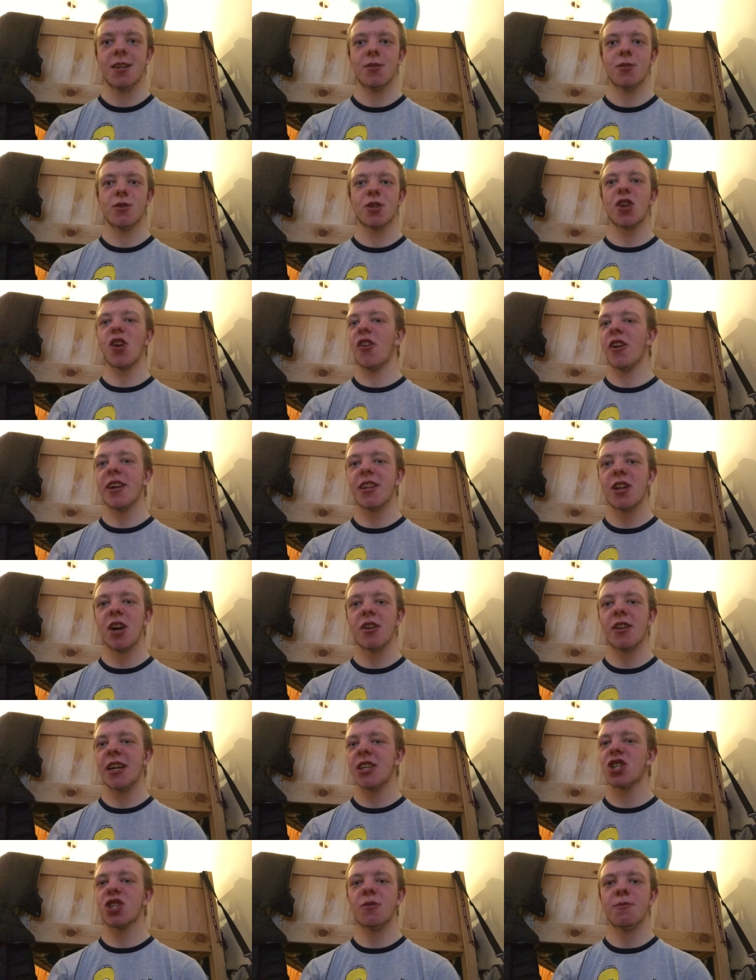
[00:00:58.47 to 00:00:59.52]
Sorry, no,
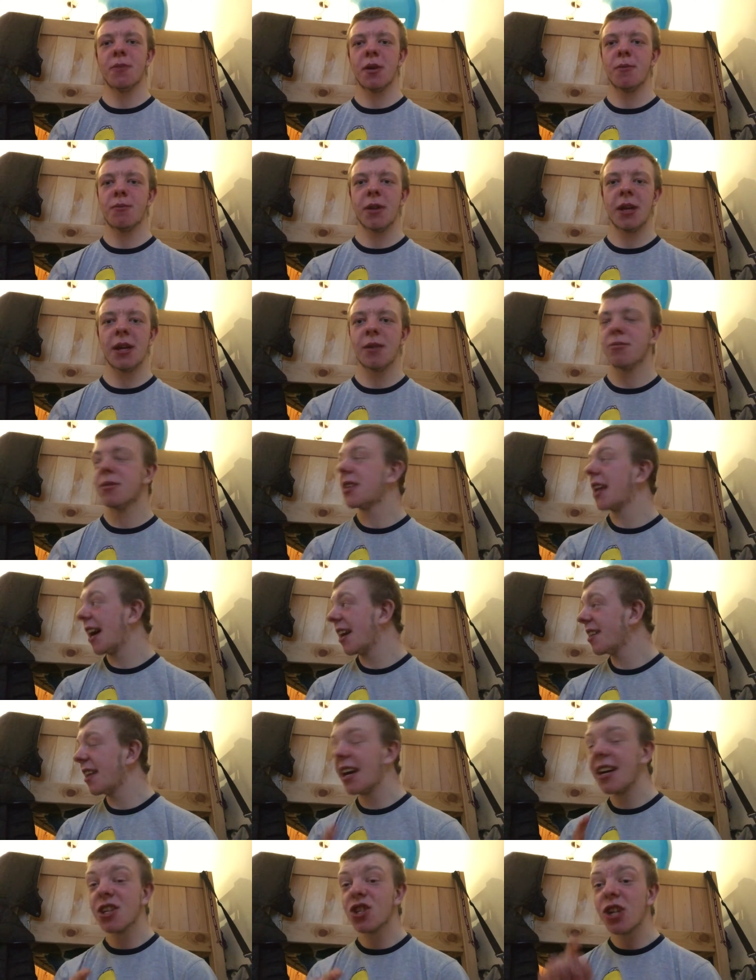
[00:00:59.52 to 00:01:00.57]
that shouldn't be bleeped. That,
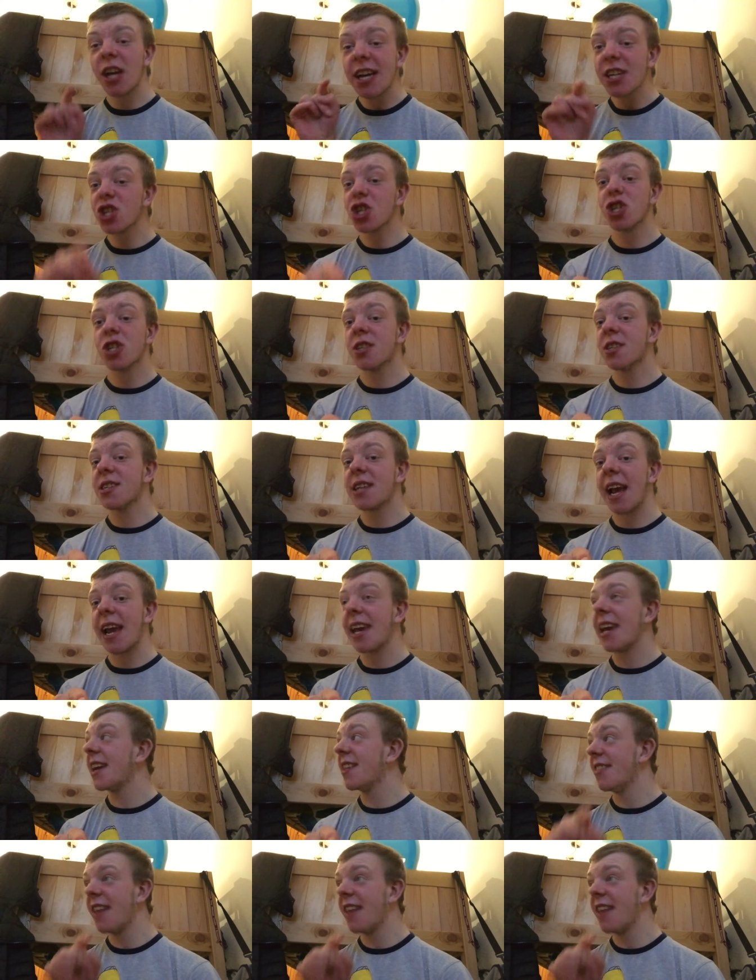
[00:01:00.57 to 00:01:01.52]
that, that should stay in.